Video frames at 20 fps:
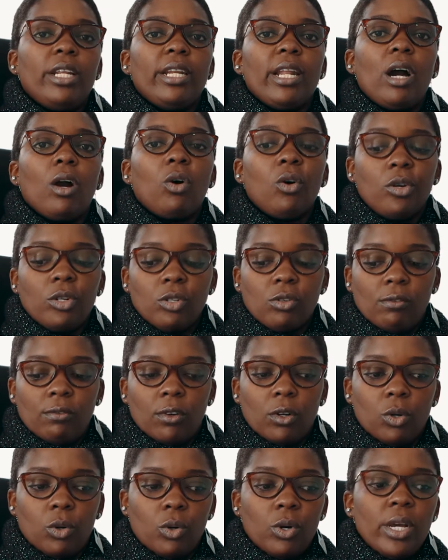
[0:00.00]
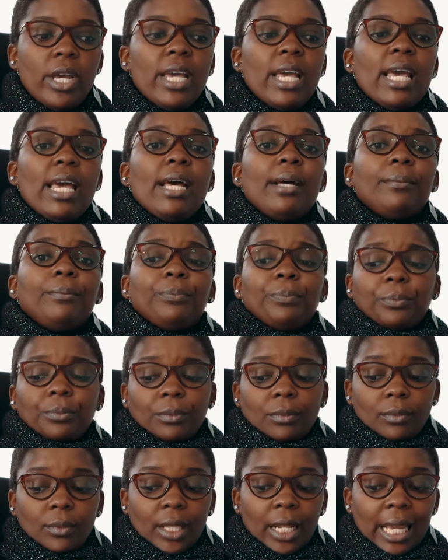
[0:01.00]
in a court of law,
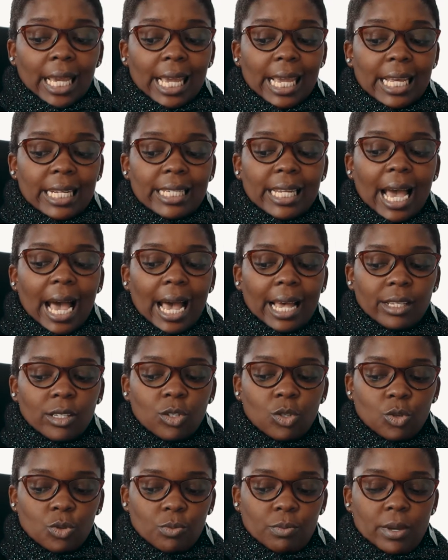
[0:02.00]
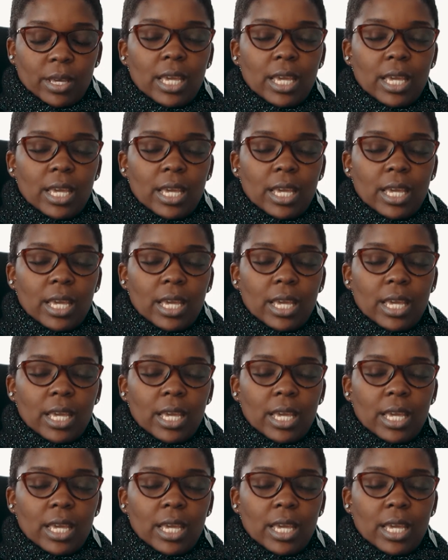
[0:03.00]
it has to